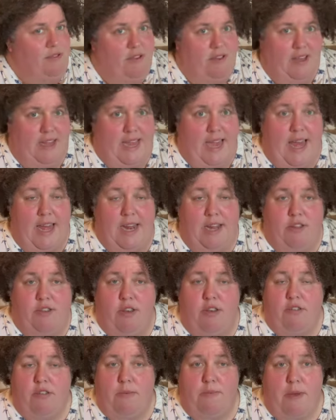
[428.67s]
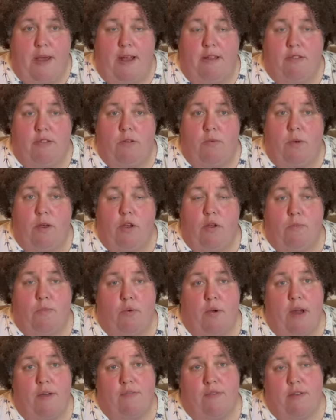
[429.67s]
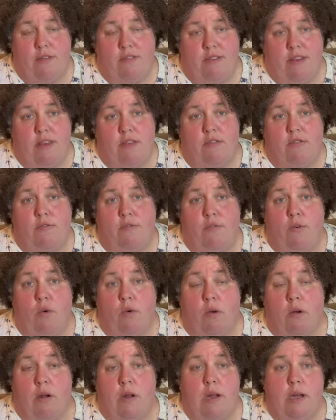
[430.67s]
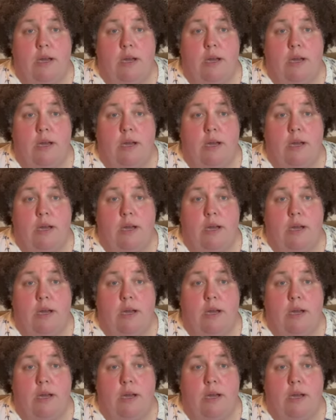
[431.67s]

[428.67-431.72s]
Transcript: Again, it just depends on what your preference is for